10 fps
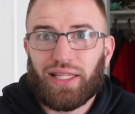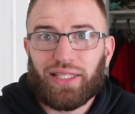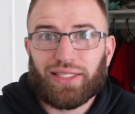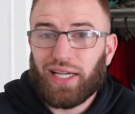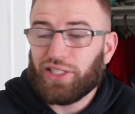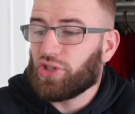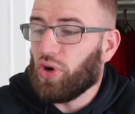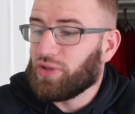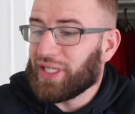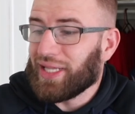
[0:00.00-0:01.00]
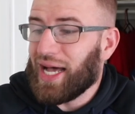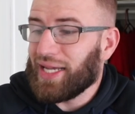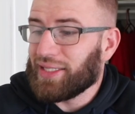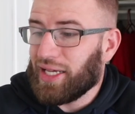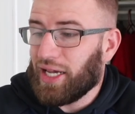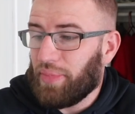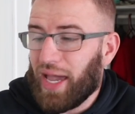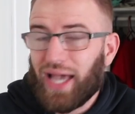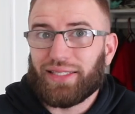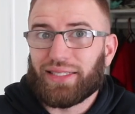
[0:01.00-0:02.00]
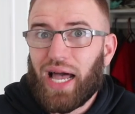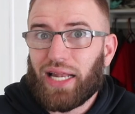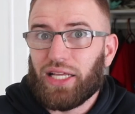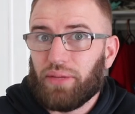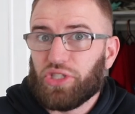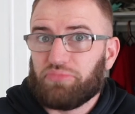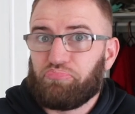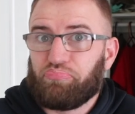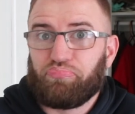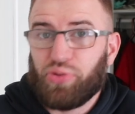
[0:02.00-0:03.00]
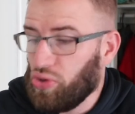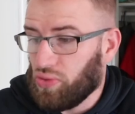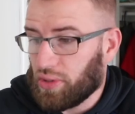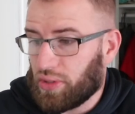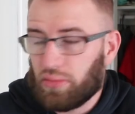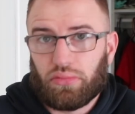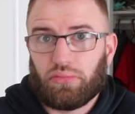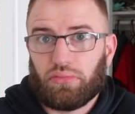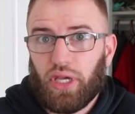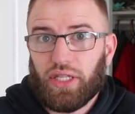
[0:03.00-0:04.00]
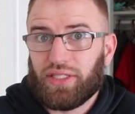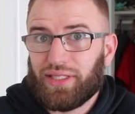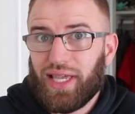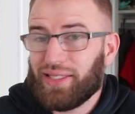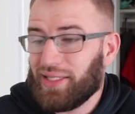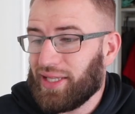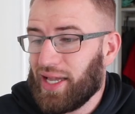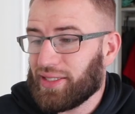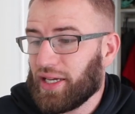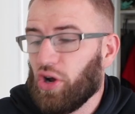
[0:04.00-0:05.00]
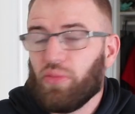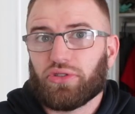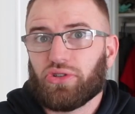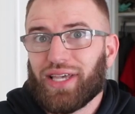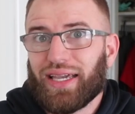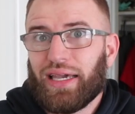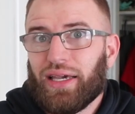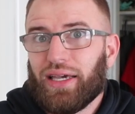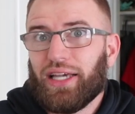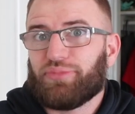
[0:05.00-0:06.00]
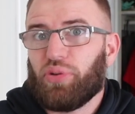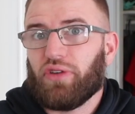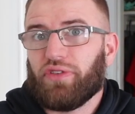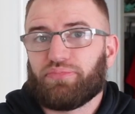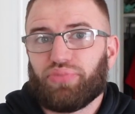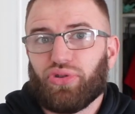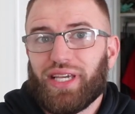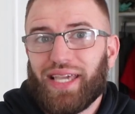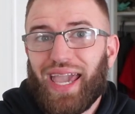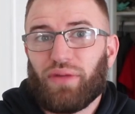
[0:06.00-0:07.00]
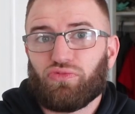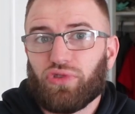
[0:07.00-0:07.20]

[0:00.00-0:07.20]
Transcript: This guy just goes and lines up. As he's lining up, just pukes. And just stays in stance. Like, it almost looks like it's part of his pre-game